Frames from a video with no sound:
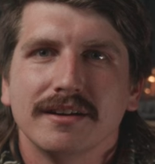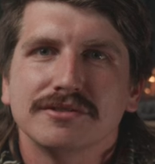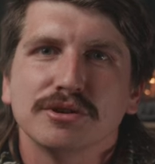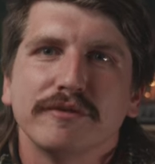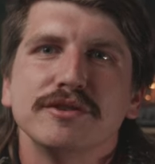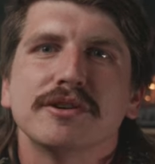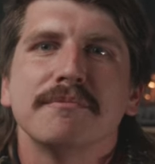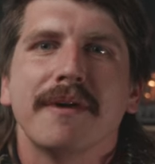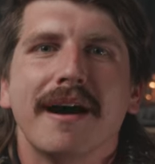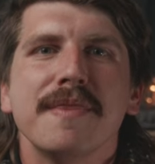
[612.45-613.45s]
So if you
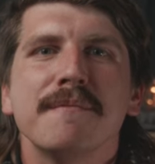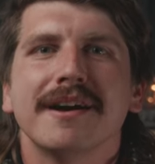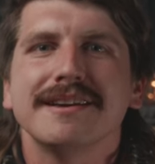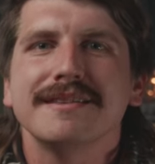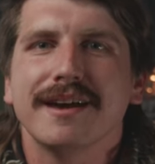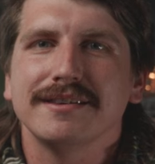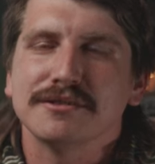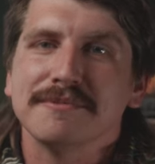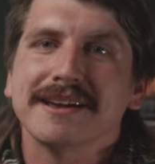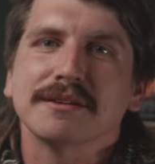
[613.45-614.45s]
combine the money that
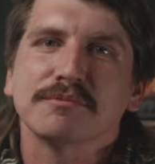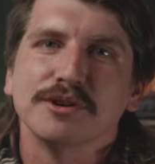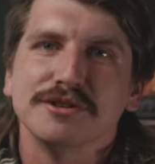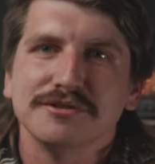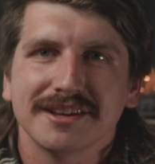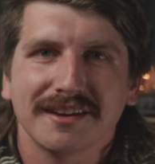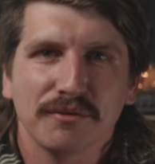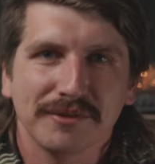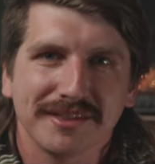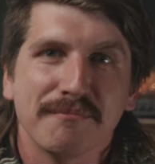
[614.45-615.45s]
you're making
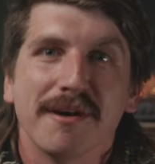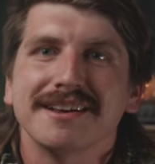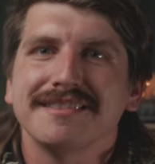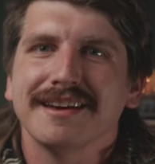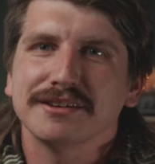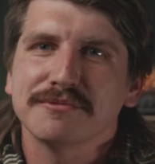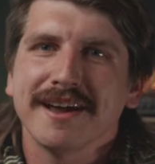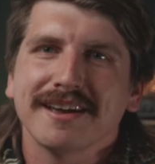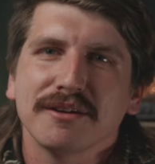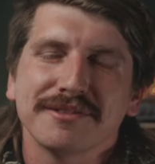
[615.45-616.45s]
producing with the money that you're
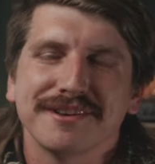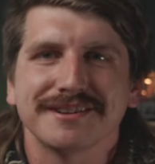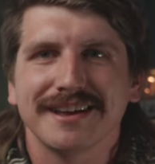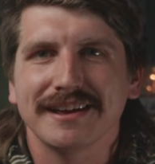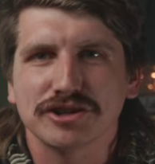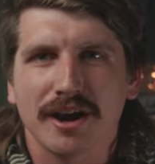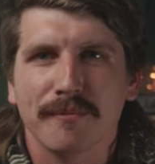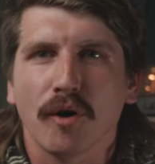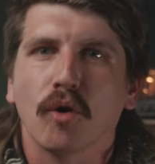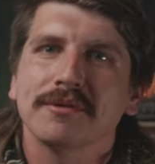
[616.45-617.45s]
making with your day
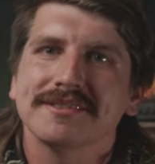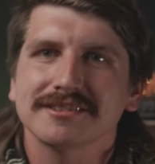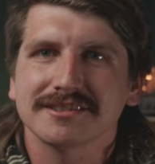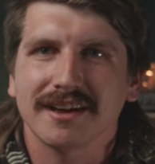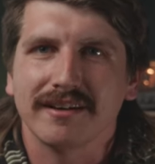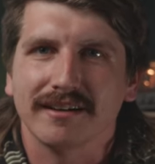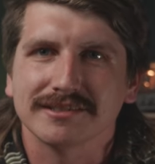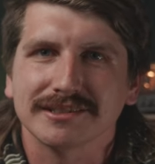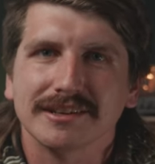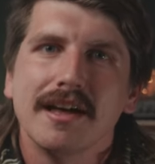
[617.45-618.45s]
job or with your side
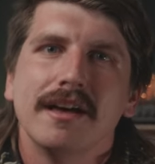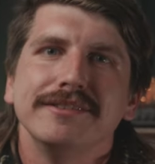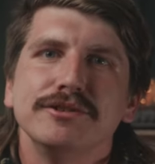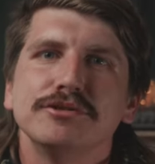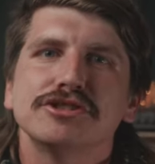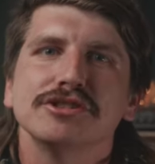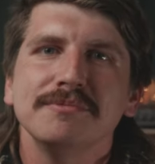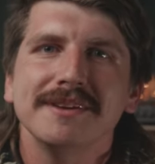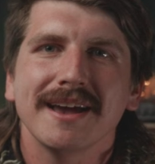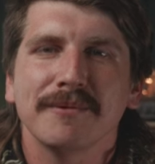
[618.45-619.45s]
hustle, you
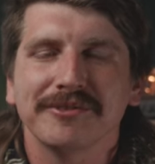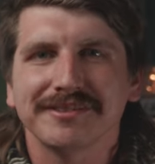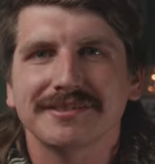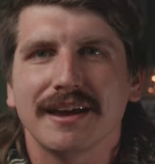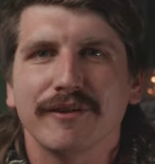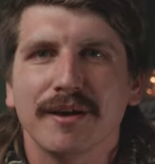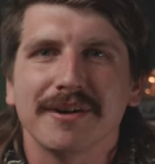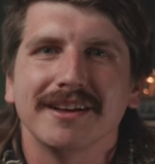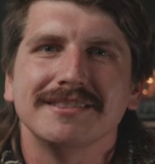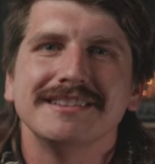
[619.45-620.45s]
should be able to save
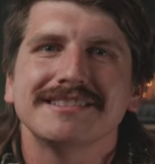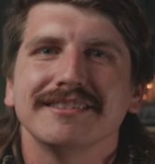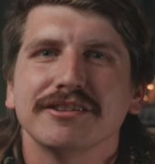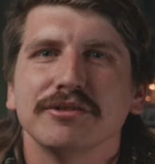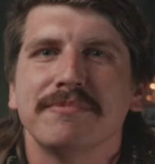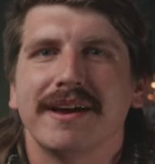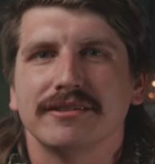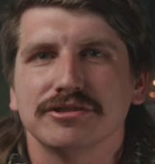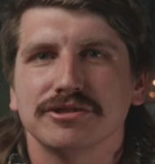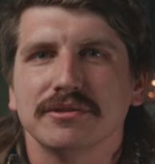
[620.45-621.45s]
up a decent little
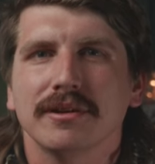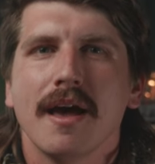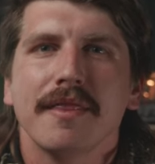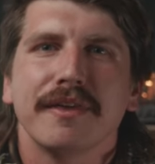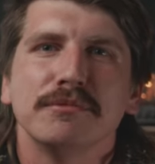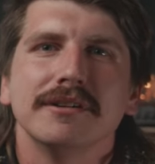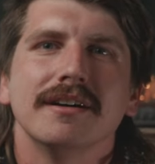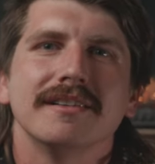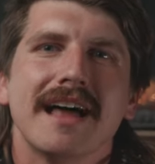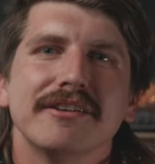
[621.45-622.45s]
parachute that
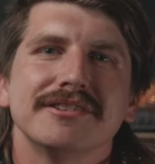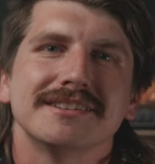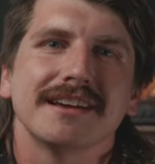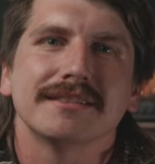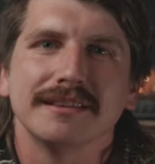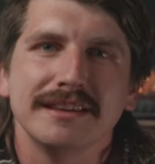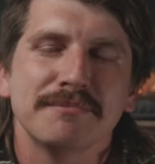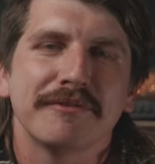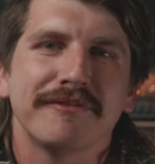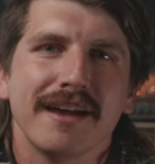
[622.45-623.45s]
will allow you to take the
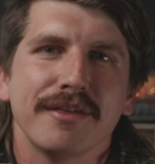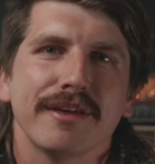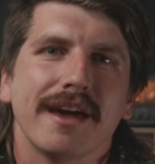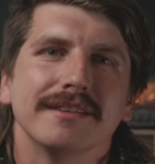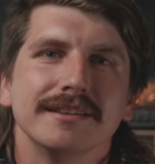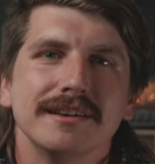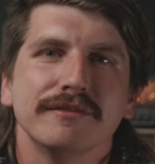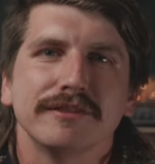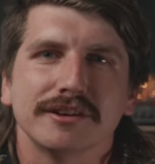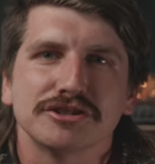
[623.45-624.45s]
leap of faith and
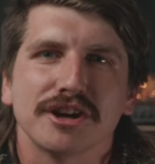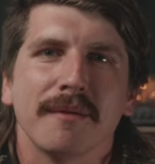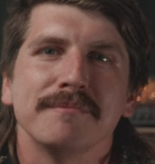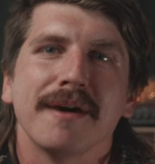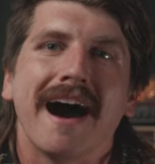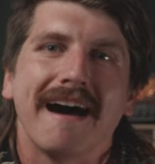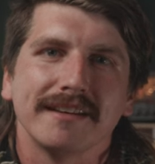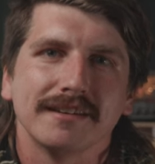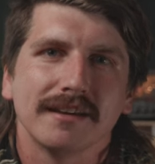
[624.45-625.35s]
leave your job behind.